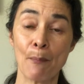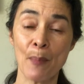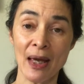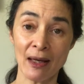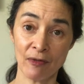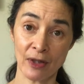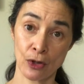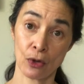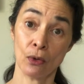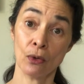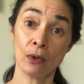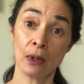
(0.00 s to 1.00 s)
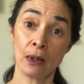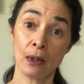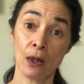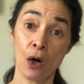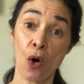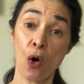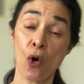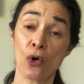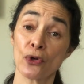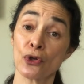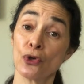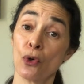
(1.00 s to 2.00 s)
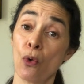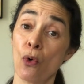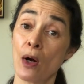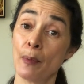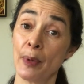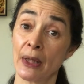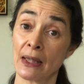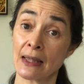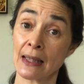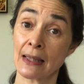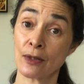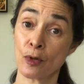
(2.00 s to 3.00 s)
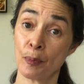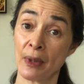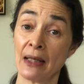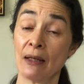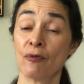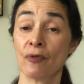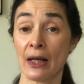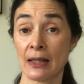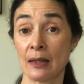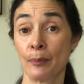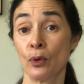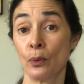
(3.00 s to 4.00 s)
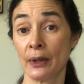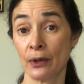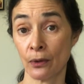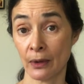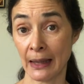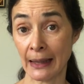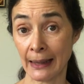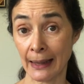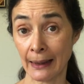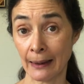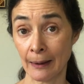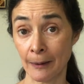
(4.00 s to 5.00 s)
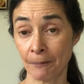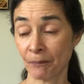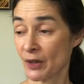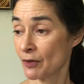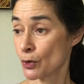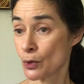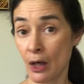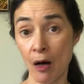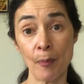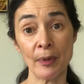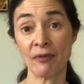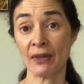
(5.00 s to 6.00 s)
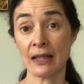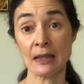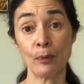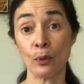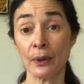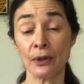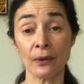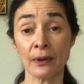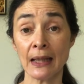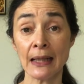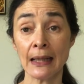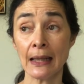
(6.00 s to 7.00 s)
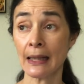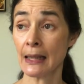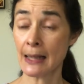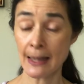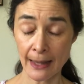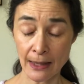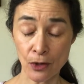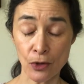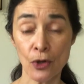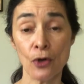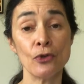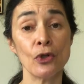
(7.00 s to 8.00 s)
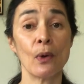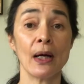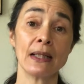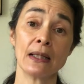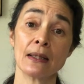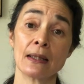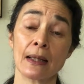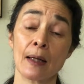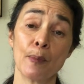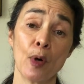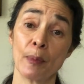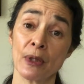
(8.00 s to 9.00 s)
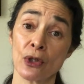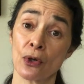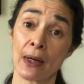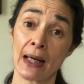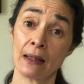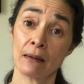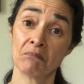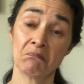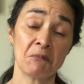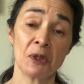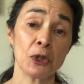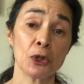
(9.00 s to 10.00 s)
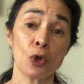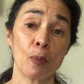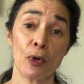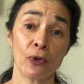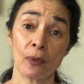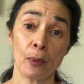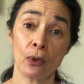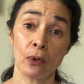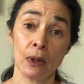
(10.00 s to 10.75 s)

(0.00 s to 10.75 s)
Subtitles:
pivotal on your ability to be flexible with your thinking. If you can't be flexible with your thinking, there's no new ideas that can pop into your head. It's just not possible.